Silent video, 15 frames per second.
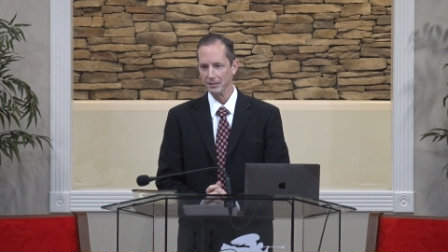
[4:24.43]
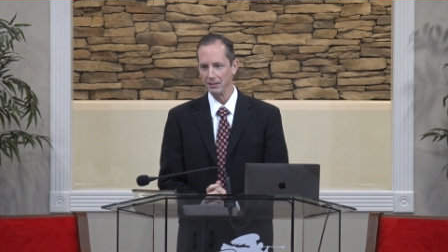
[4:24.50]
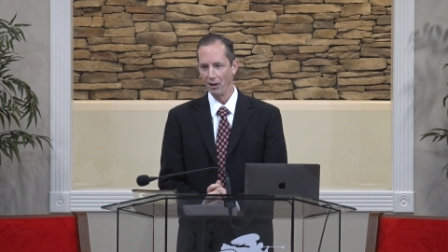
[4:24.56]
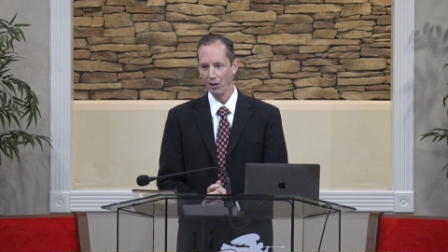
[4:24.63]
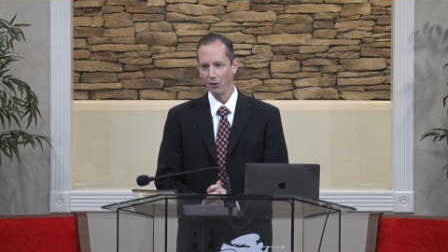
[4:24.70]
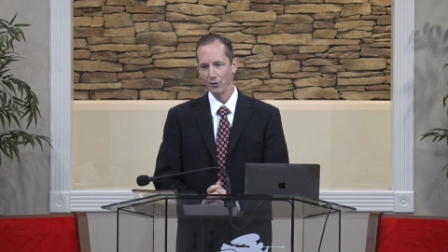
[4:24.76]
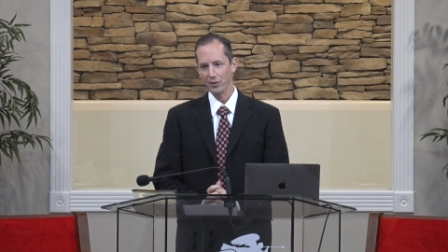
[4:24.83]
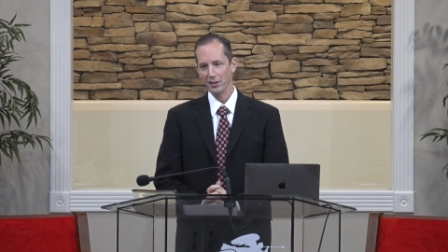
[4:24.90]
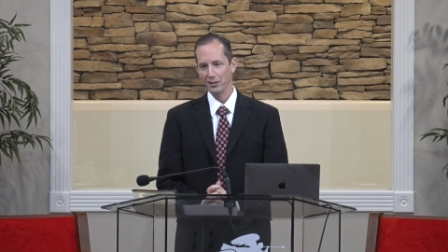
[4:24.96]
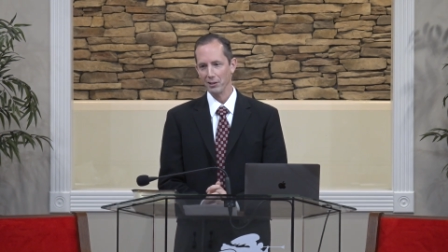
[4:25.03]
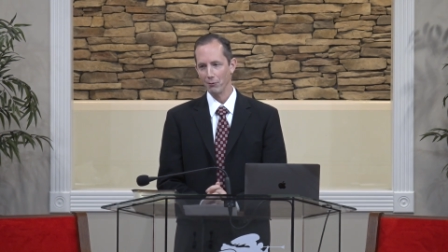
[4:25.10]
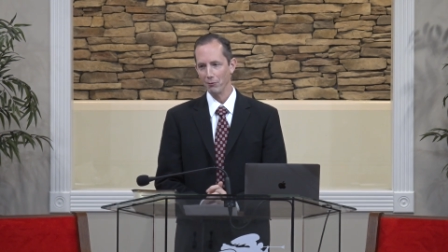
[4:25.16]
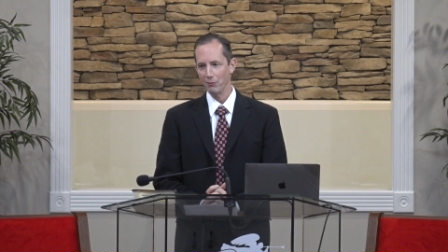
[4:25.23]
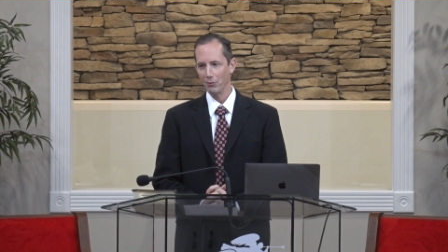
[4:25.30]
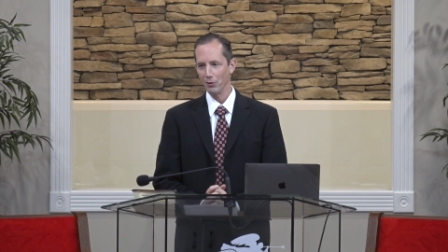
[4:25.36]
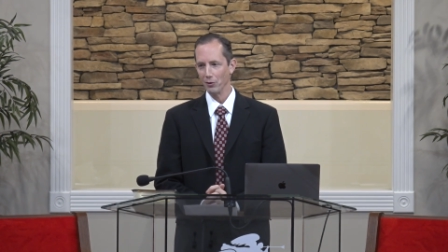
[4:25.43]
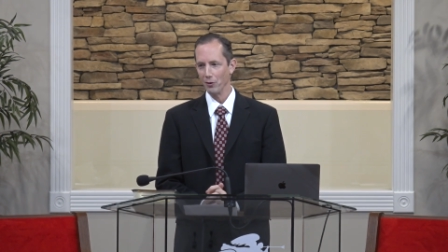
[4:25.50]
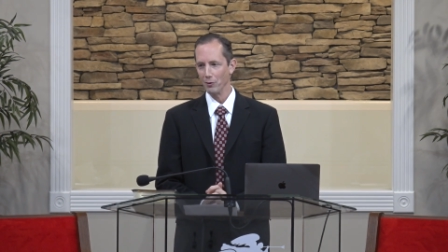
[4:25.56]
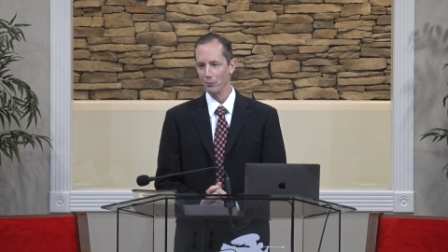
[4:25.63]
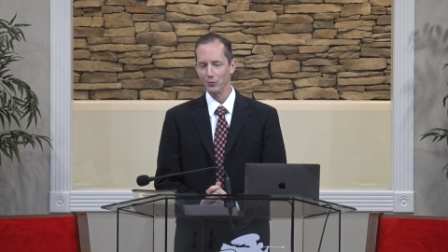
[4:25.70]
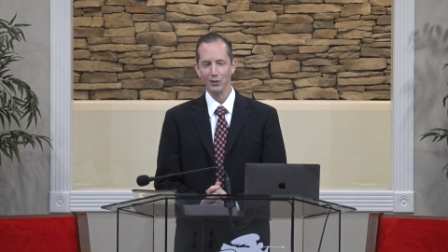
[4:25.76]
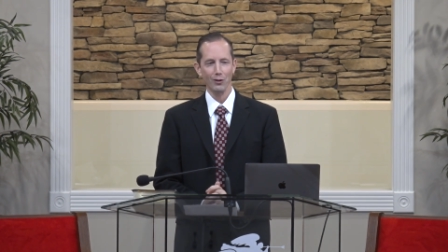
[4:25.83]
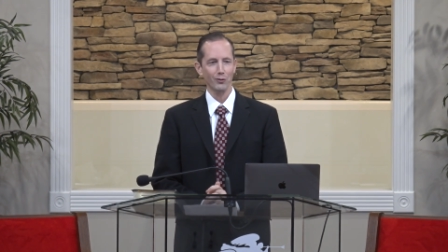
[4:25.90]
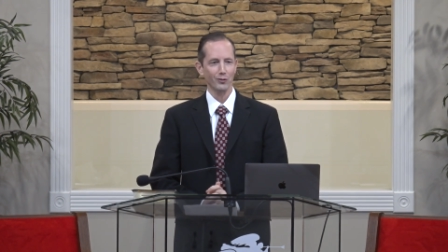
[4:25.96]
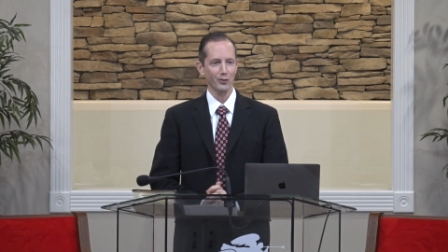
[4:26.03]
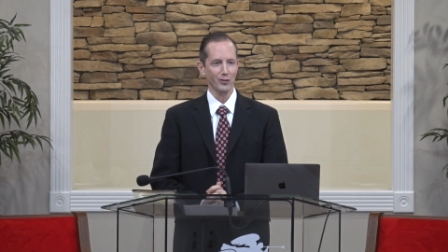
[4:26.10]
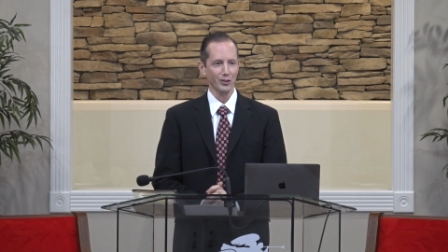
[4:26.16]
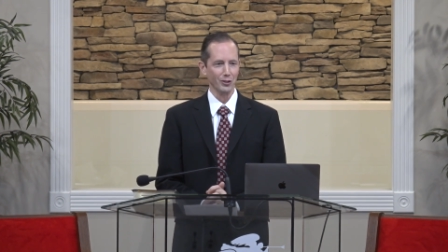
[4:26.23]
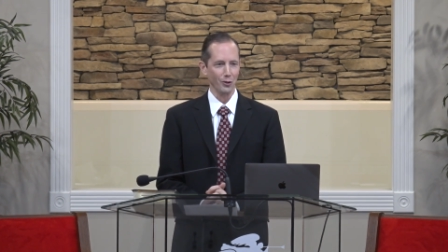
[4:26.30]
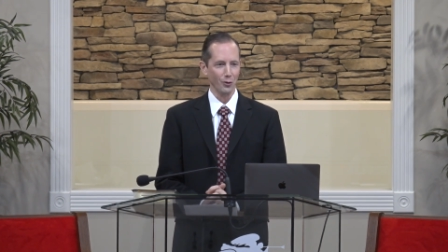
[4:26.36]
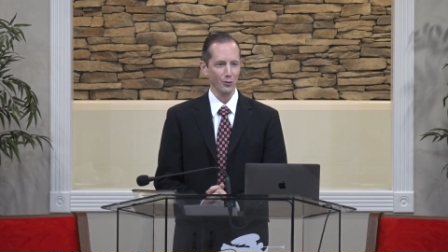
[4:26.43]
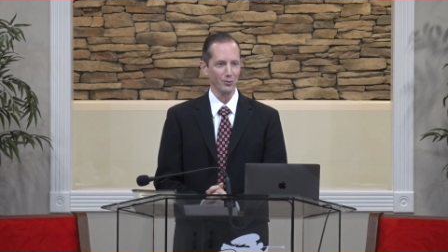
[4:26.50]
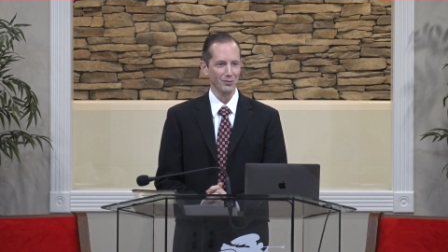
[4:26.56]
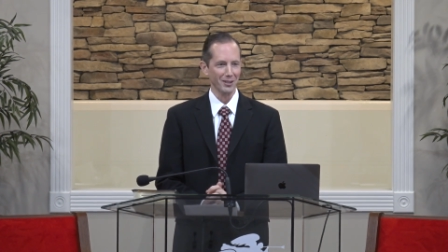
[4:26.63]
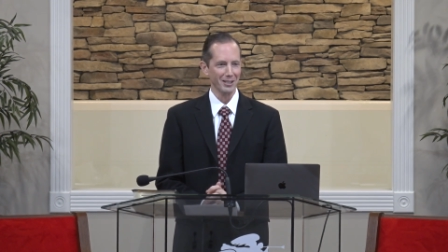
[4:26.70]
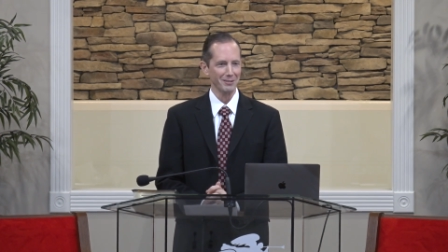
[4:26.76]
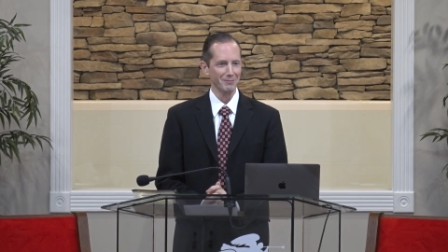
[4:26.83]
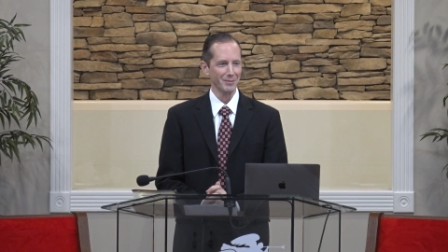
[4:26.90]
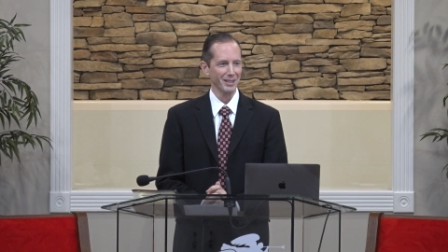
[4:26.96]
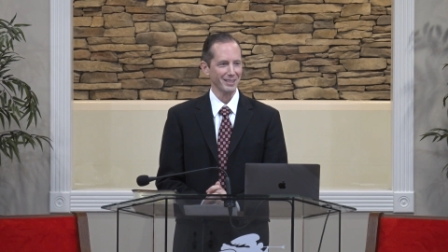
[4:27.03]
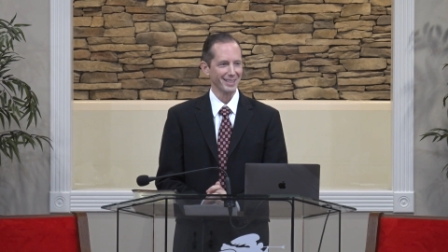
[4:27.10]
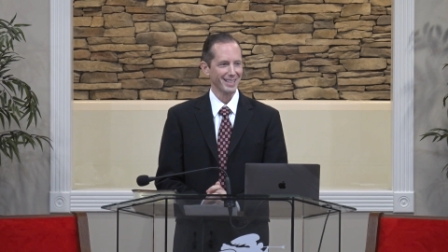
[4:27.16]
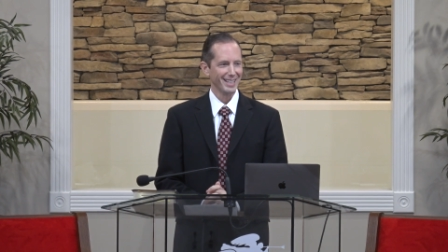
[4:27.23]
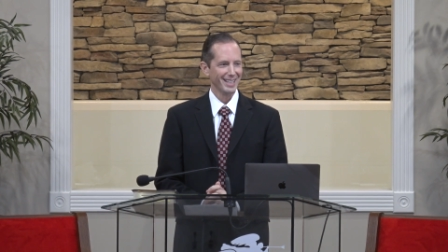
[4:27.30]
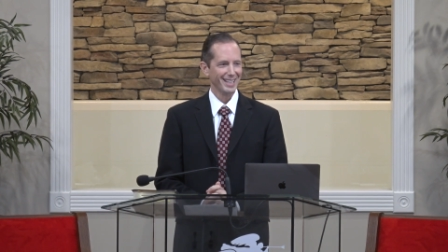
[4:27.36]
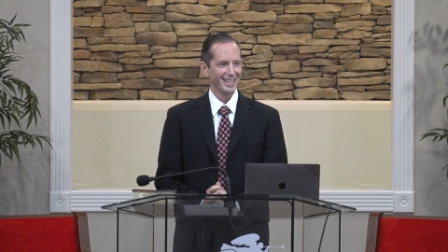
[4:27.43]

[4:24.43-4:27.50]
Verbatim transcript: Now, I don't think they refer to themselves as the cult, right? But